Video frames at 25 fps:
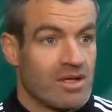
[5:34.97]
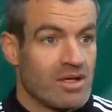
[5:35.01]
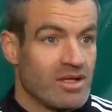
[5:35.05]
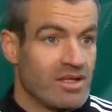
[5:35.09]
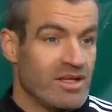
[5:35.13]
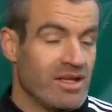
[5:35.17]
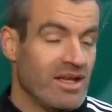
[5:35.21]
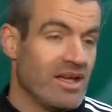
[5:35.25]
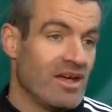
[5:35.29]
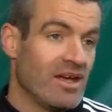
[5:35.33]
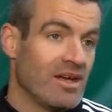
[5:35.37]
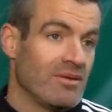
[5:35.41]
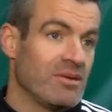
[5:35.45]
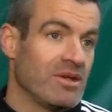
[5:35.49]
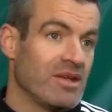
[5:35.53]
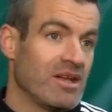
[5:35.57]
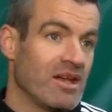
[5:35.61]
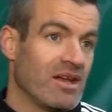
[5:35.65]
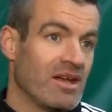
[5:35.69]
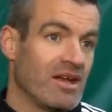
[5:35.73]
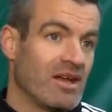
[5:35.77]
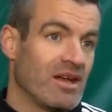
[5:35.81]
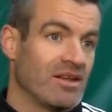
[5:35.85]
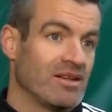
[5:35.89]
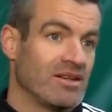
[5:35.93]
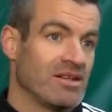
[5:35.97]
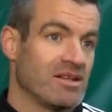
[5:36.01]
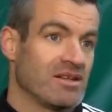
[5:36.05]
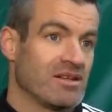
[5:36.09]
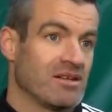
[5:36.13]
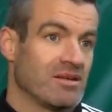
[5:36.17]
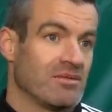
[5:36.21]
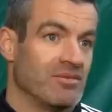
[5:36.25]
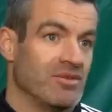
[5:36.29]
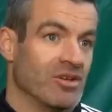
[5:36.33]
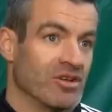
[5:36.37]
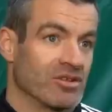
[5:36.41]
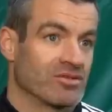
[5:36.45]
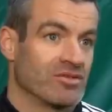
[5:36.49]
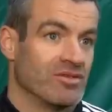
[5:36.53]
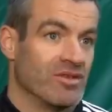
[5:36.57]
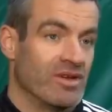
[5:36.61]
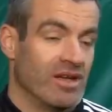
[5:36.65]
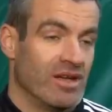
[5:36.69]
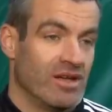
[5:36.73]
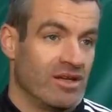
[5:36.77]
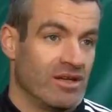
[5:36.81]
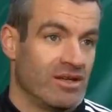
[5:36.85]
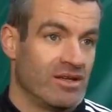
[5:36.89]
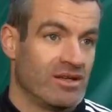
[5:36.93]
Yeah, I mean, I, he got knocked
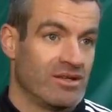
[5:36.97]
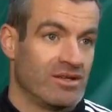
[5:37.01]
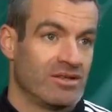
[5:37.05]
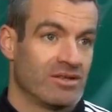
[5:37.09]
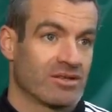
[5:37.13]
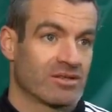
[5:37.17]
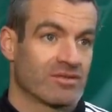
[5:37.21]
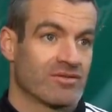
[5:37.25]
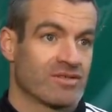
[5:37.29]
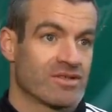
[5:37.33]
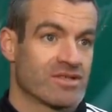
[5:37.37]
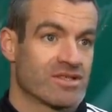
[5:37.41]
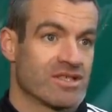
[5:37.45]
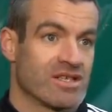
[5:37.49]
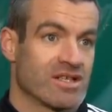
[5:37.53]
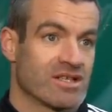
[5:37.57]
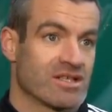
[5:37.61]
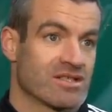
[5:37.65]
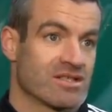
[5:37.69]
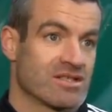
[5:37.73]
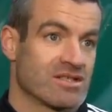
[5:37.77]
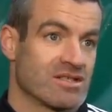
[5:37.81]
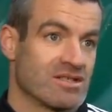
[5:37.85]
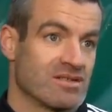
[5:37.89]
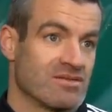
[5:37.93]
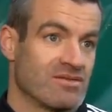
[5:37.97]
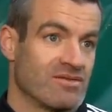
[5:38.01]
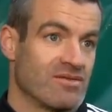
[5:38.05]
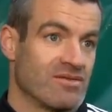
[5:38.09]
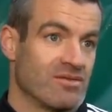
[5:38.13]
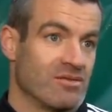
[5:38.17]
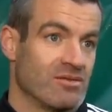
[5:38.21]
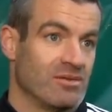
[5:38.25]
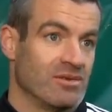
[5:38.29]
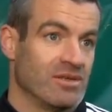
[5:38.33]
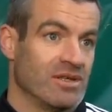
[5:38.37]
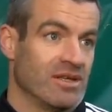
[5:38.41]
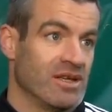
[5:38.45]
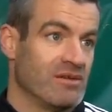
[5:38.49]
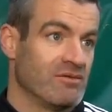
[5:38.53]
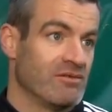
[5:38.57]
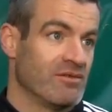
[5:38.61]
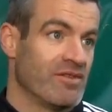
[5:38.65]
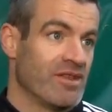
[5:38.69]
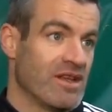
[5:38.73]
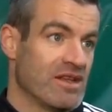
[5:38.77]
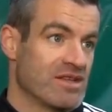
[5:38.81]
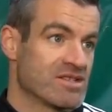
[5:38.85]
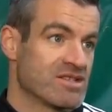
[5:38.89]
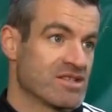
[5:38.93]
for knocked for six for, when that,
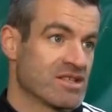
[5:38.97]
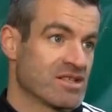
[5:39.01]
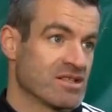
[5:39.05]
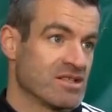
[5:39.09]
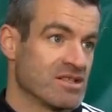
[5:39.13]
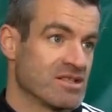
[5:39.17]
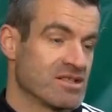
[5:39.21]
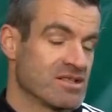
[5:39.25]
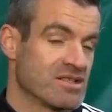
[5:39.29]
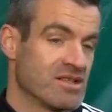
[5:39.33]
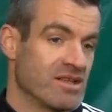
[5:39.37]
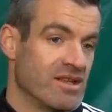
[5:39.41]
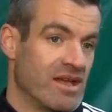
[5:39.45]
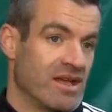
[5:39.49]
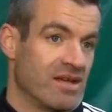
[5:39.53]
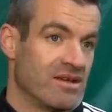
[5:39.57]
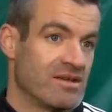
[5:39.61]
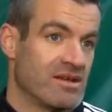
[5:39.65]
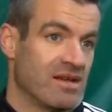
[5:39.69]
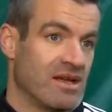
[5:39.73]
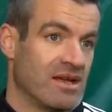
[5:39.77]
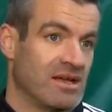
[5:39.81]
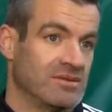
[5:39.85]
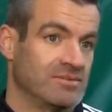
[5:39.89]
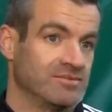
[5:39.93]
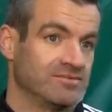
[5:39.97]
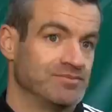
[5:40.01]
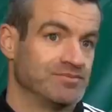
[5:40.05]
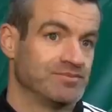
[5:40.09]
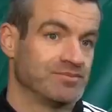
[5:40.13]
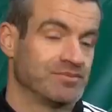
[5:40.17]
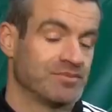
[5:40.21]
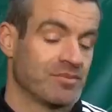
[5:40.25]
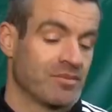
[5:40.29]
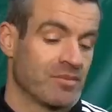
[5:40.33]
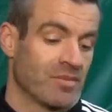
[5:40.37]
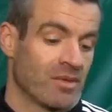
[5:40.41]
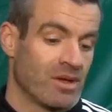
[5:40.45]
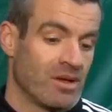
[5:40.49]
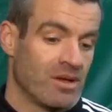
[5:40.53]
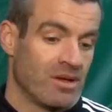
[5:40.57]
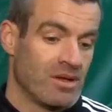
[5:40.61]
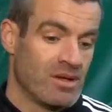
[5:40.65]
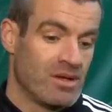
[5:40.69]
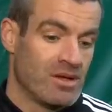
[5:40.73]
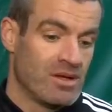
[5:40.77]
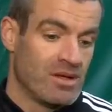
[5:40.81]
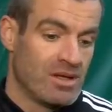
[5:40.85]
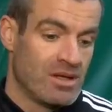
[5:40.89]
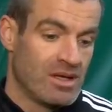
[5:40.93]
with that sickness and that, um,
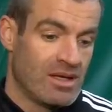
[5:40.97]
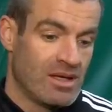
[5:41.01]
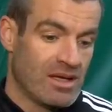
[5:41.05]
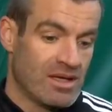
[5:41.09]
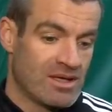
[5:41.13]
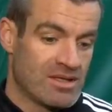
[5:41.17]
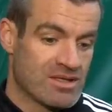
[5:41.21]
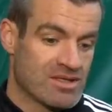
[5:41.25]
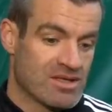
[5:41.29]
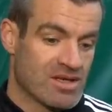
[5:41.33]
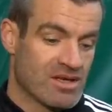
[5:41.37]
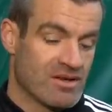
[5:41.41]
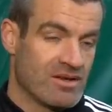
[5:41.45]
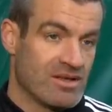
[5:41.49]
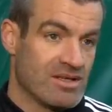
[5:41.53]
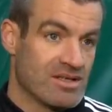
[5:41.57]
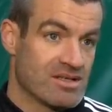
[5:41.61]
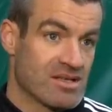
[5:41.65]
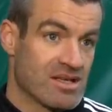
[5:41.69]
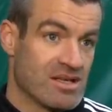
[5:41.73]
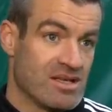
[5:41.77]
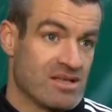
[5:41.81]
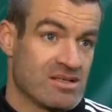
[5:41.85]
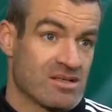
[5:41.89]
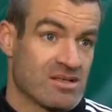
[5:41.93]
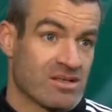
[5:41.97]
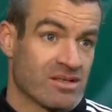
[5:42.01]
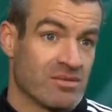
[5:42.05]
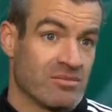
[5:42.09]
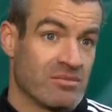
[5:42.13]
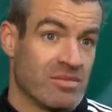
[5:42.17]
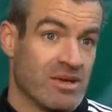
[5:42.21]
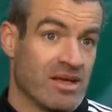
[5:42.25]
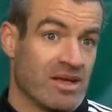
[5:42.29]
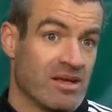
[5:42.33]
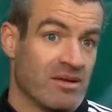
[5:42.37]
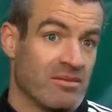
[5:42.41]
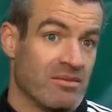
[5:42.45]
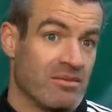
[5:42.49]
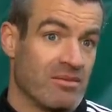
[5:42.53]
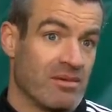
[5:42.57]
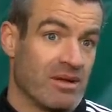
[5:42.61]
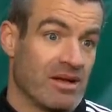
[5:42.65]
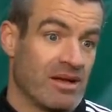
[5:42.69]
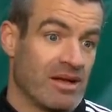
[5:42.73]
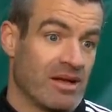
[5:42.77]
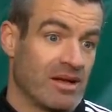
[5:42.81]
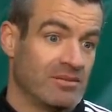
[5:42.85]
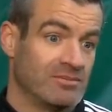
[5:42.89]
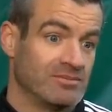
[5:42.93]
and so he's, he's looking better.
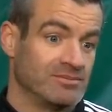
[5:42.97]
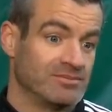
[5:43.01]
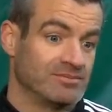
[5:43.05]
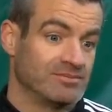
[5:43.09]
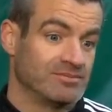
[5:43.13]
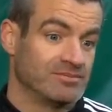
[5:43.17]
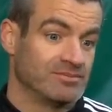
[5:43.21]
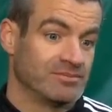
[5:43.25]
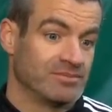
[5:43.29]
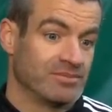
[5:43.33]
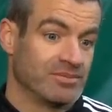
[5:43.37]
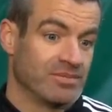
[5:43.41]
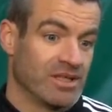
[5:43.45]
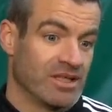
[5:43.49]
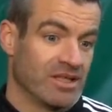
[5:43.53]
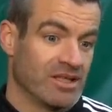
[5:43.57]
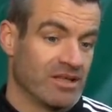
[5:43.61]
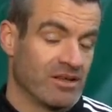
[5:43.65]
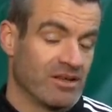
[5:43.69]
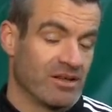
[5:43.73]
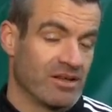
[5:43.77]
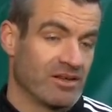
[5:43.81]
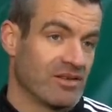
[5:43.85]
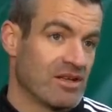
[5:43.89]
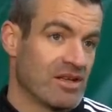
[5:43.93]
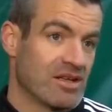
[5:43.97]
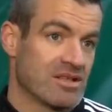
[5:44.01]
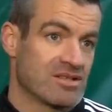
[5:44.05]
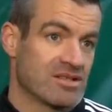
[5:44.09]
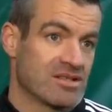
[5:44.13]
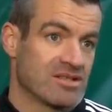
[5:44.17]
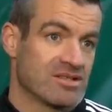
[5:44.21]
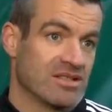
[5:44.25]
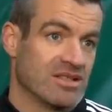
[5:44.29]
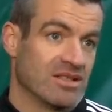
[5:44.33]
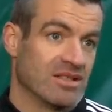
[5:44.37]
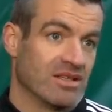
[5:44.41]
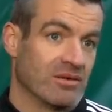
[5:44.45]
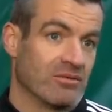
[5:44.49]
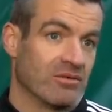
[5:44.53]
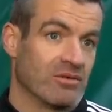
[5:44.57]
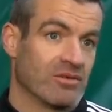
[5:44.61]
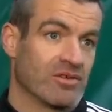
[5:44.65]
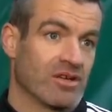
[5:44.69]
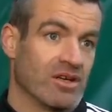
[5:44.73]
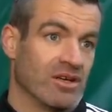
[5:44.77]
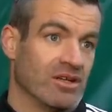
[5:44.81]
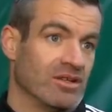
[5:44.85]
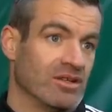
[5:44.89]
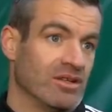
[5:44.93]
But um, but you know, as, as I said, like we've
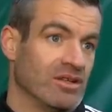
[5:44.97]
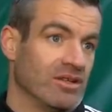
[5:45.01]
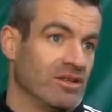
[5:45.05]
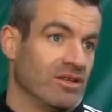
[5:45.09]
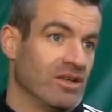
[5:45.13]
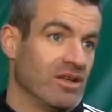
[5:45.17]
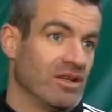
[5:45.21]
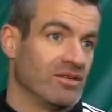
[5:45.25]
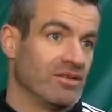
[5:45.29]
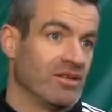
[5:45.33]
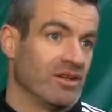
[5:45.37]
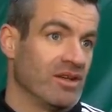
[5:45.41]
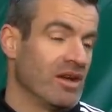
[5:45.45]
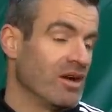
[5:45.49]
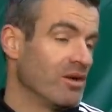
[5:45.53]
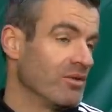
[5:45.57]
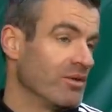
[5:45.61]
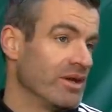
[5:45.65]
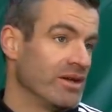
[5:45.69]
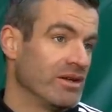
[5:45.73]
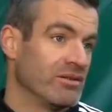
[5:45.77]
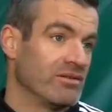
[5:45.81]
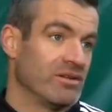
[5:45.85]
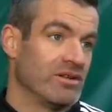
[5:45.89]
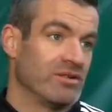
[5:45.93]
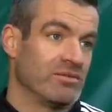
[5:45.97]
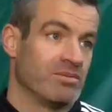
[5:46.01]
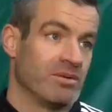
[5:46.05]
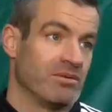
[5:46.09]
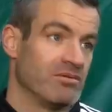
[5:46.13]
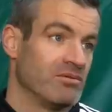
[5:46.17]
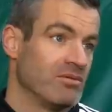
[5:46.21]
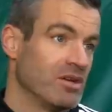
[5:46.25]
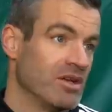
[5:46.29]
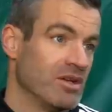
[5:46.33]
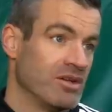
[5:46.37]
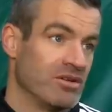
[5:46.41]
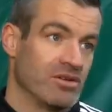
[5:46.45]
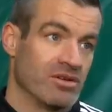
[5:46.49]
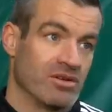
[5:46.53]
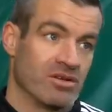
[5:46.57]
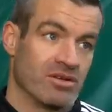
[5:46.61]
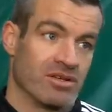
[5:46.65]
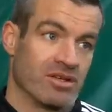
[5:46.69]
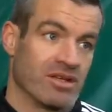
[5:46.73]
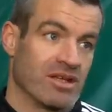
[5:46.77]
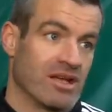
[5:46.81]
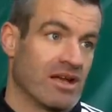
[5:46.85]
got you know, Doneil Henry's been really good.